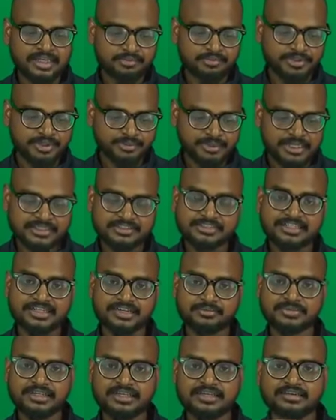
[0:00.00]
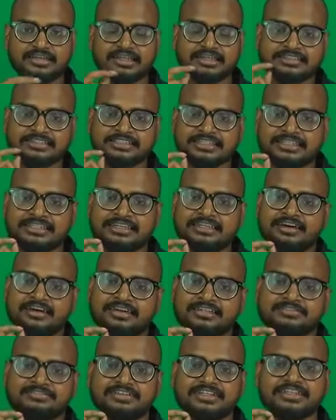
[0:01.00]
People actually complain like JEE
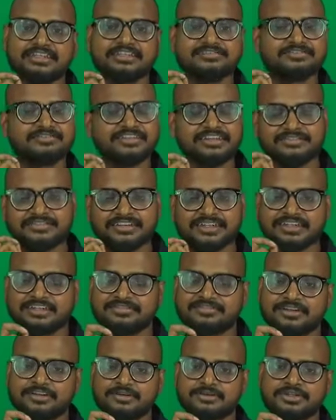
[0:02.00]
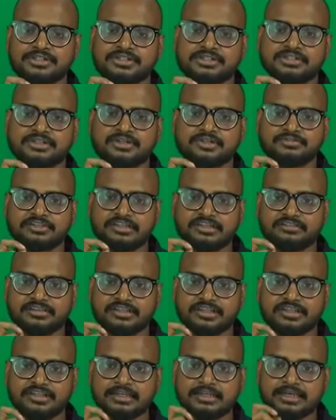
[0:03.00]
asks very diff- very very difficult questions or very
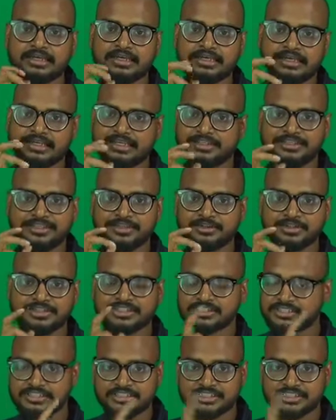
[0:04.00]
very lengthy questions.